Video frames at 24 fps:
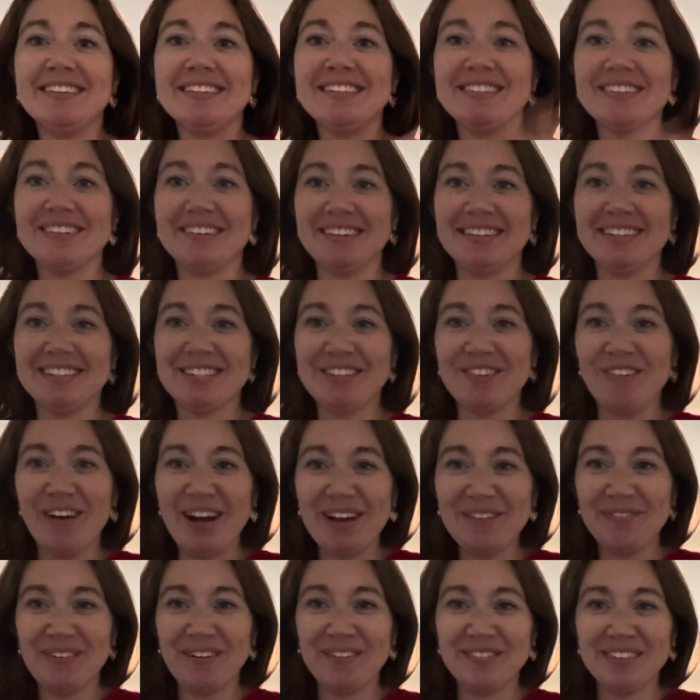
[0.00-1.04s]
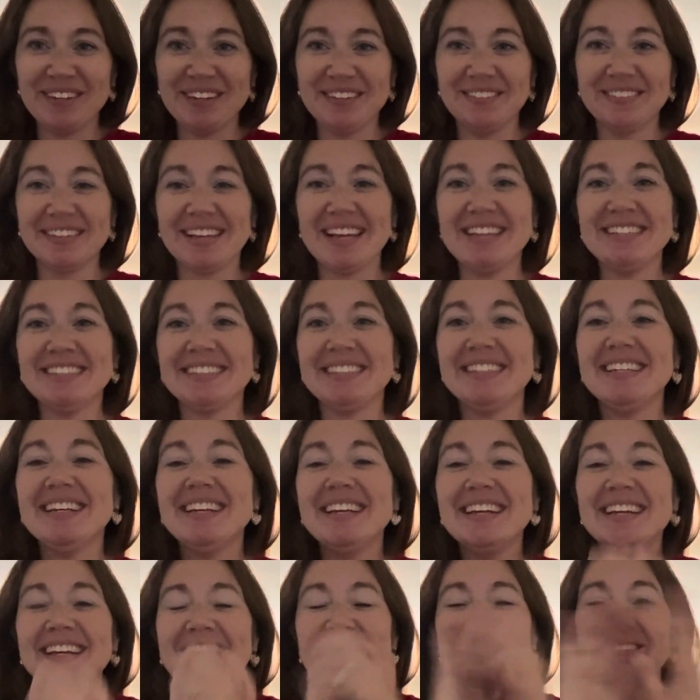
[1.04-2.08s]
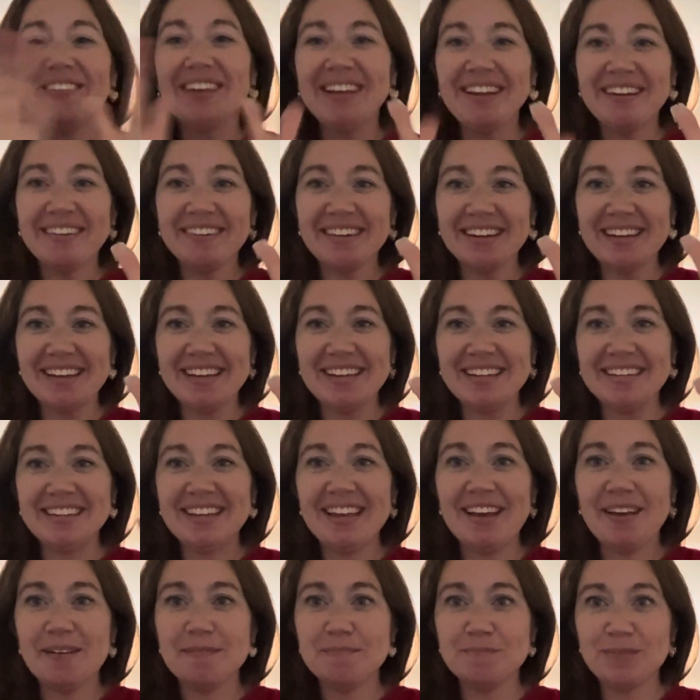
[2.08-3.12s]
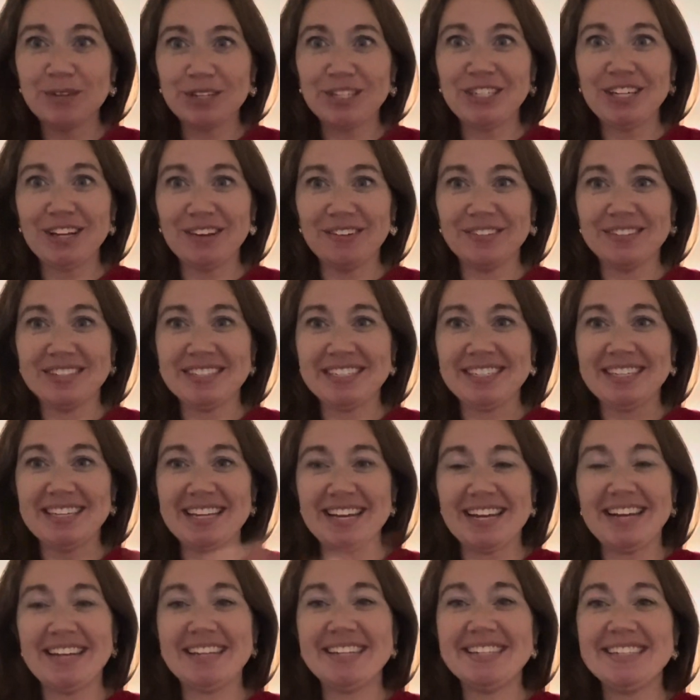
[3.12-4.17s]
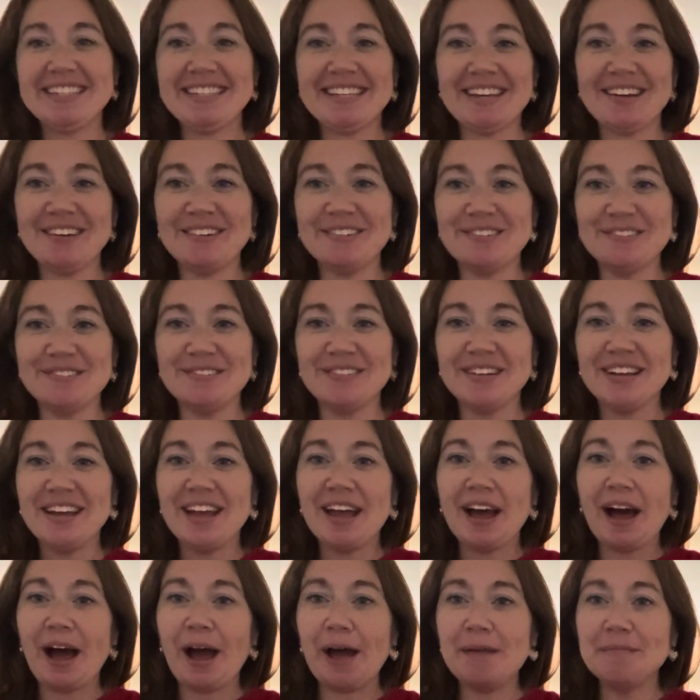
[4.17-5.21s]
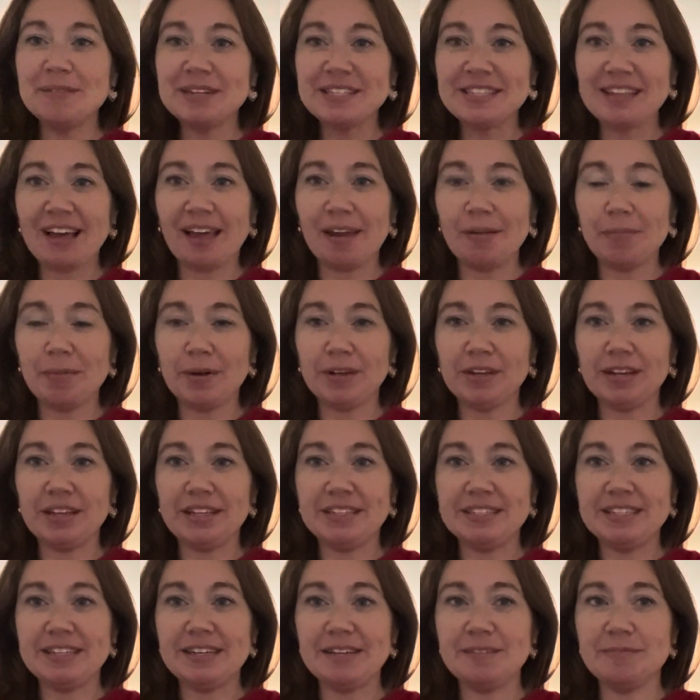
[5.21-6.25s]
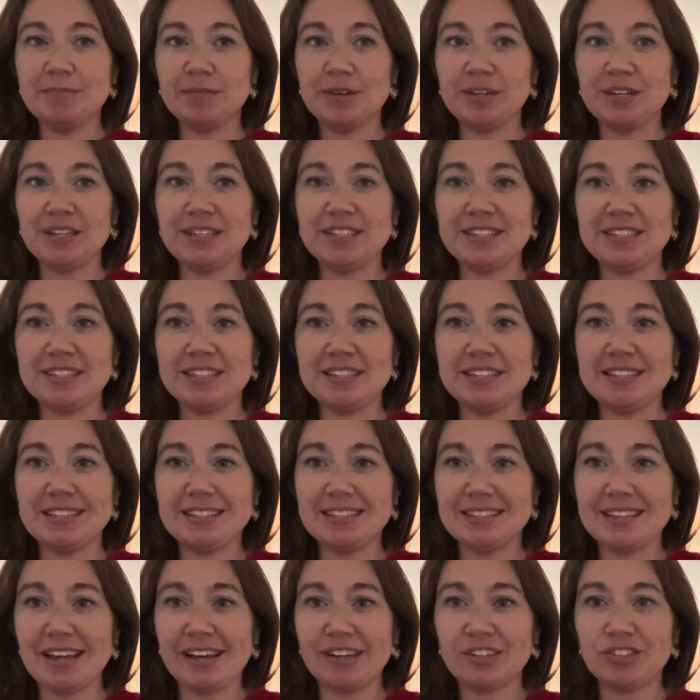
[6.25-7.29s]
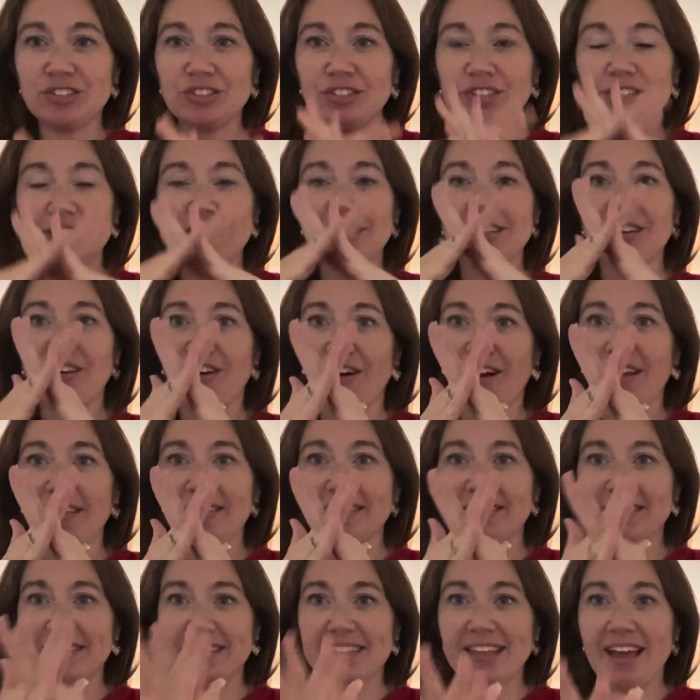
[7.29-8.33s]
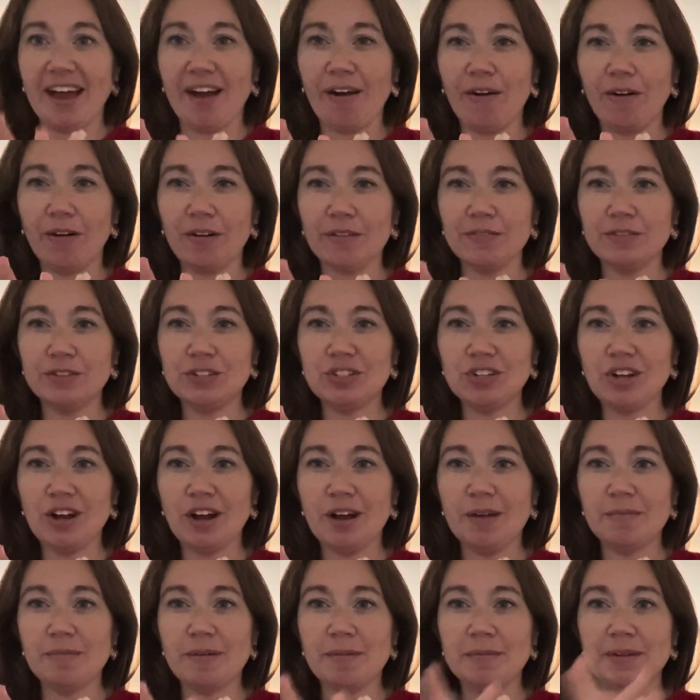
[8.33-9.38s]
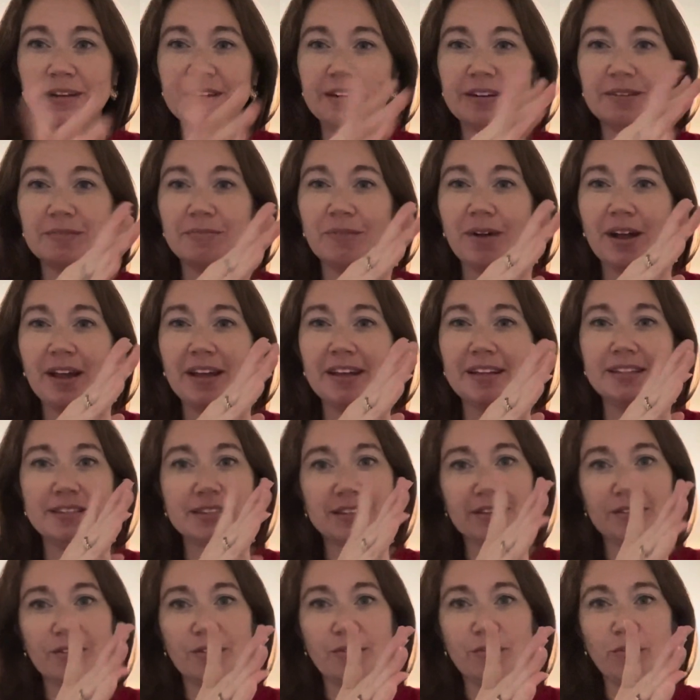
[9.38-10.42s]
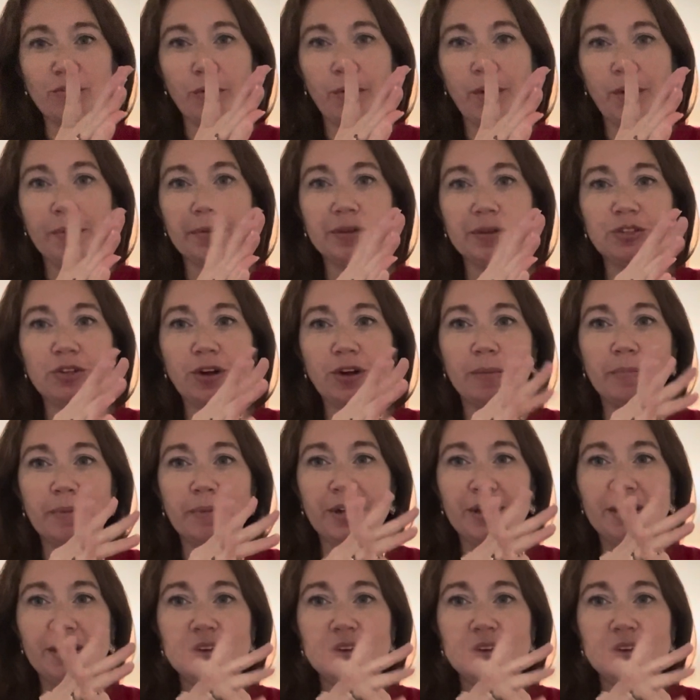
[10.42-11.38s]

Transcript: sorry, I just swipe off a notification. We are in bookshelves today. So I'm excited about day 10 because this is actually not that hard of a job. I mean, in a way, it's an overwhelming job, but